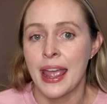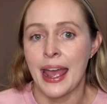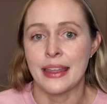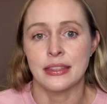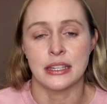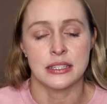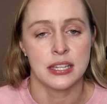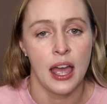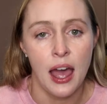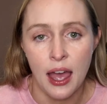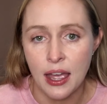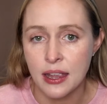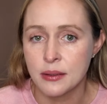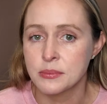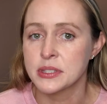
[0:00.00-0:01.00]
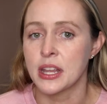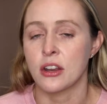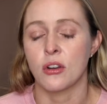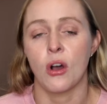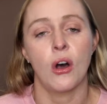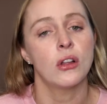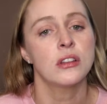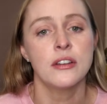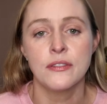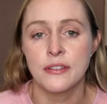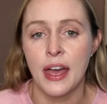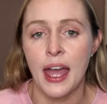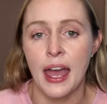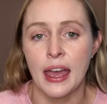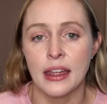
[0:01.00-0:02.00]
and the times and all of
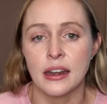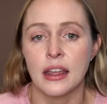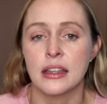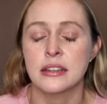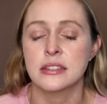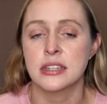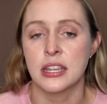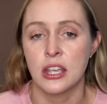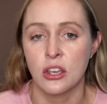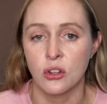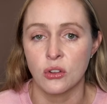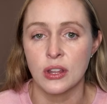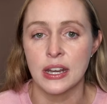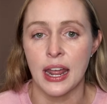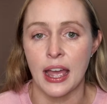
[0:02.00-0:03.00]
that until it